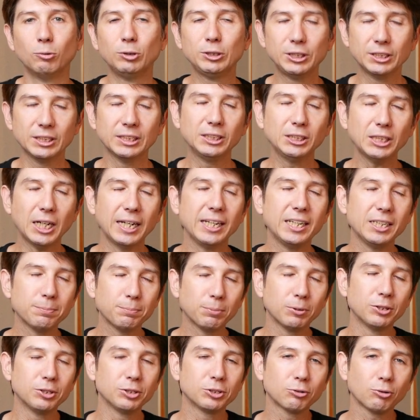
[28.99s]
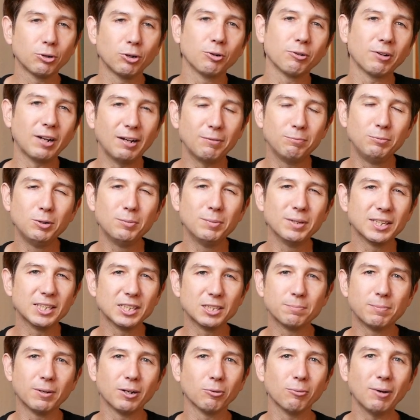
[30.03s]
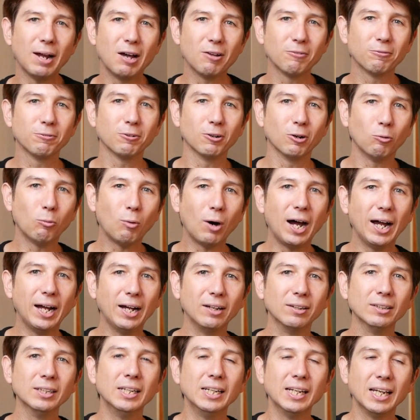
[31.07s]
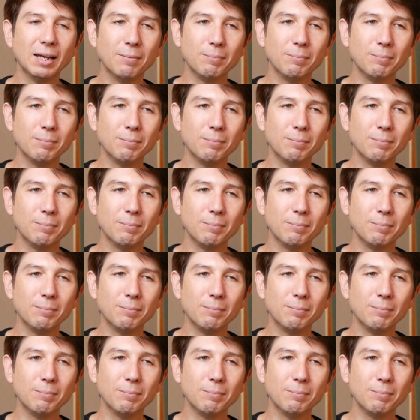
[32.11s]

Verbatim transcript: which is a Chinese produced chronograph movement that's been around for a while,